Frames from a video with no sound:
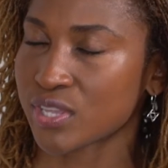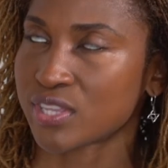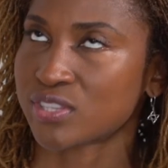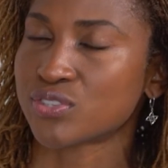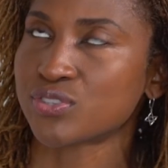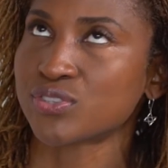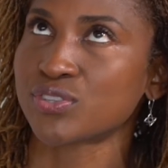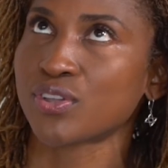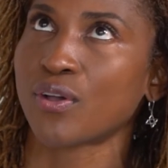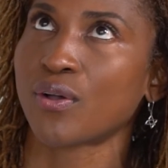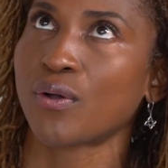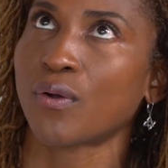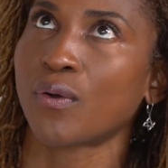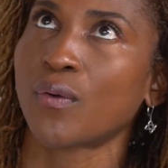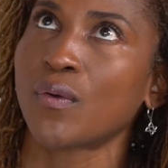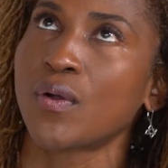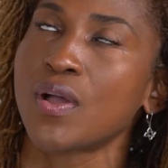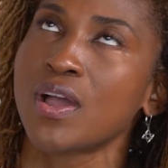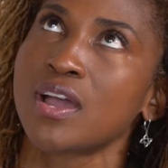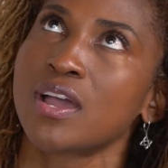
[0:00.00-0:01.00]
And
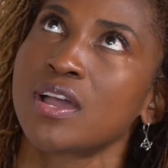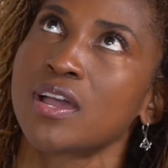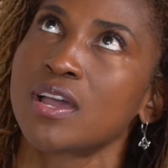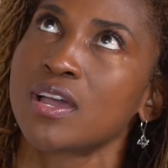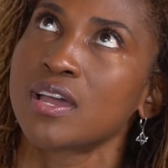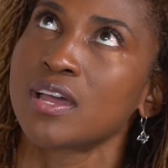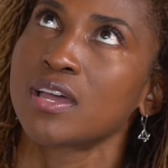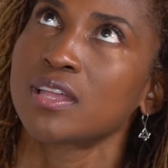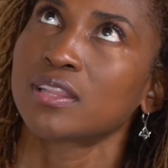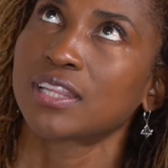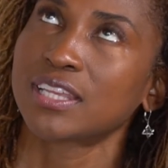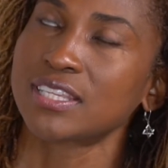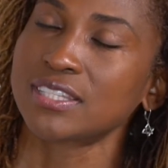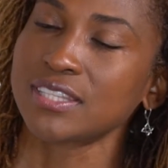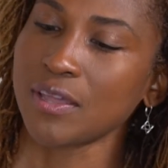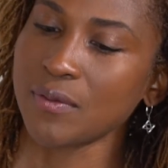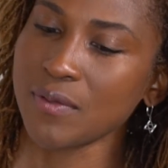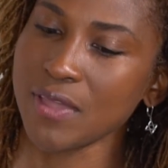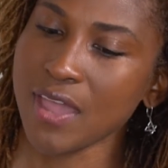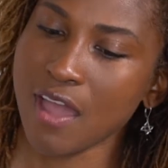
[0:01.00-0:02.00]
so let's
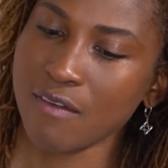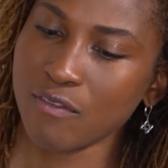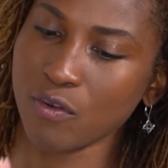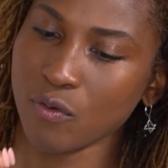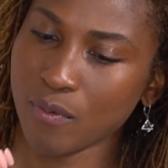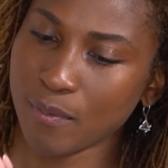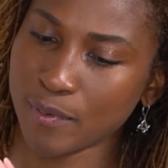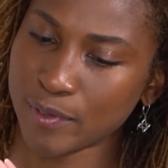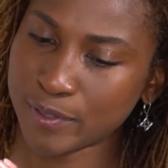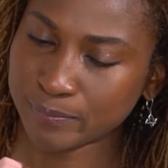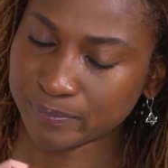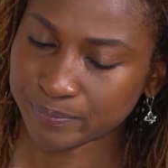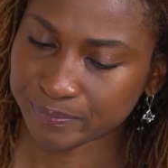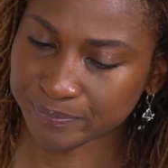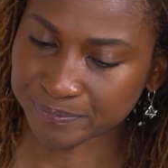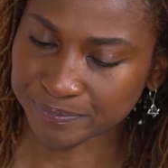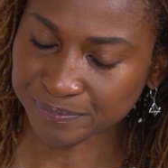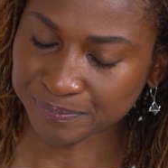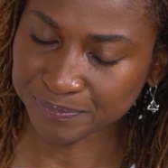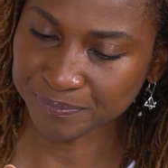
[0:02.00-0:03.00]
say we have a woman
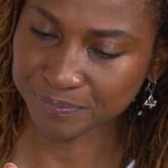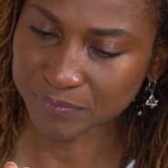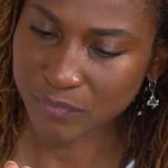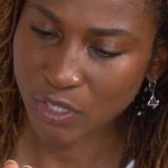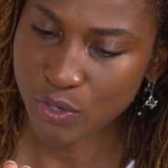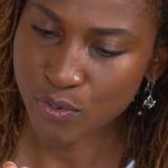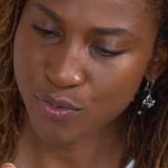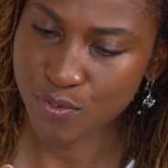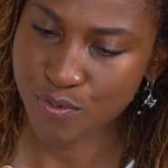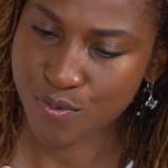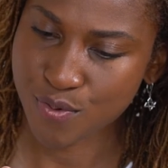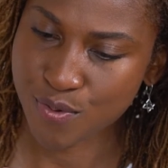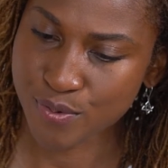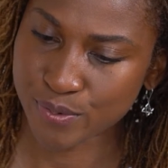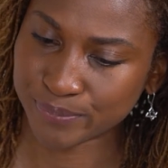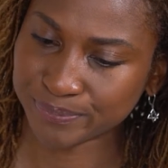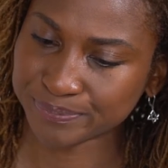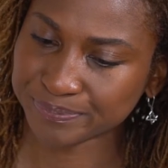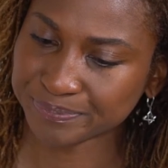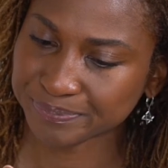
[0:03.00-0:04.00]

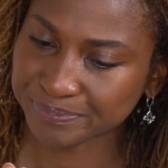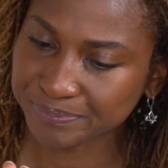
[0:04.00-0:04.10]
who